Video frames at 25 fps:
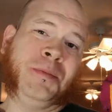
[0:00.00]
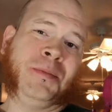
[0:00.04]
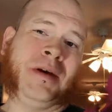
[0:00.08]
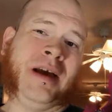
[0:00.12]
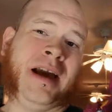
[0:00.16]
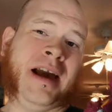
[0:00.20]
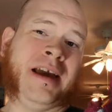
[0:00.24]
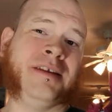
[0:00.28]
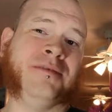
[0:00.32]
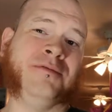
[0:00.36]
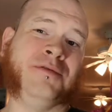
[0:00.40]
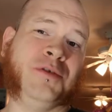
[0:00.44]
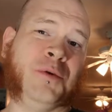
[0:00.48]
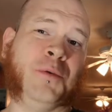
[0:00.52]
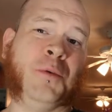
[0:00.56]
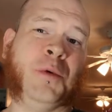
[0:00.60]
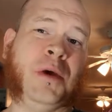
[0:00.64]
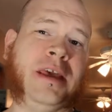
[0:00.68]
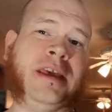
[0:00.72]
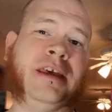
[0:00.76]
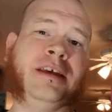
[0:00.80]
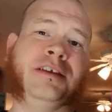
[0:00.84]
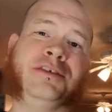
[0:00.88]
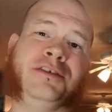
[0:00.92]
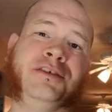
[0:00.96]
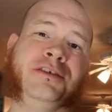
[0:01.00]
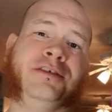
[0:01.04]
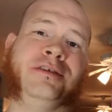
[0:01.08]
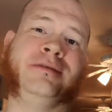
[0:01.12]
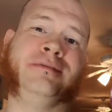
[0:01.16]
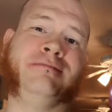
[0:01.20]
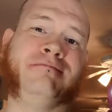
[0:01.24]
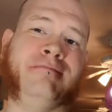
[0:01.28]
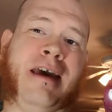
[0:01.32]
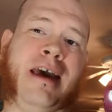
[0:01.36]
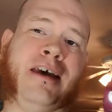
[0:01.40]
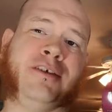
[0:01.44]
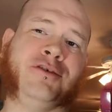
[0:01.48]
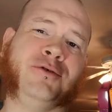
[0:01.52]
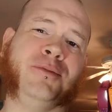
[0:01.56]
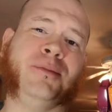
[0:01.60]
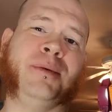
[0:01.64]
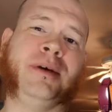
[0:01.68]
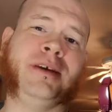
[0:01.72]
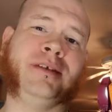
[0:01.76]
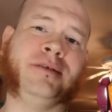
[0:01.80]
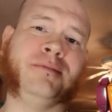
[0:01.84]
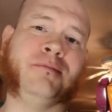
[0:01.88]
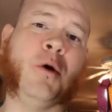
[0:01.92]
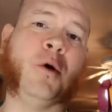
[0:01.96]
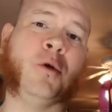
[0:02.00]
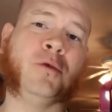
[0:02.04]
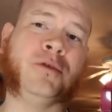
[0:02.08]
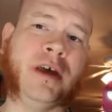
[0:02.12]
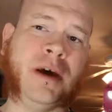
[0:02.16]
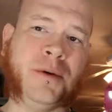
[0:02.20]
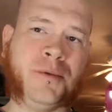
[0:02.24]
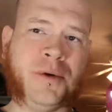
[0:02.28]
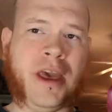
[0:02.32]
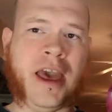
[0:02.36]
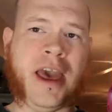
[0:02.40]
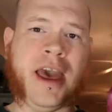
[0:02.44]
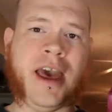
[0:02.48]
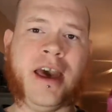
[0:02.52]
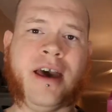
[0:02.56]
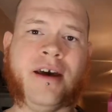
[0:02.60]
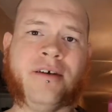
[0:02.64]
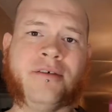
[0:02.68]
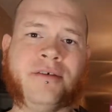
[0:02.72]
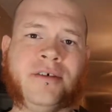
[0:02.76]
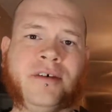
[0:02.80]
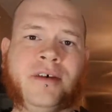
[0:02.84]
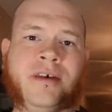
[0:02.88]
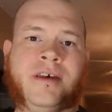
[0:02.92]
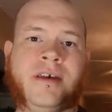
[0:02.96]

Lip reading: kind of the weakest masterpiece mold that we have.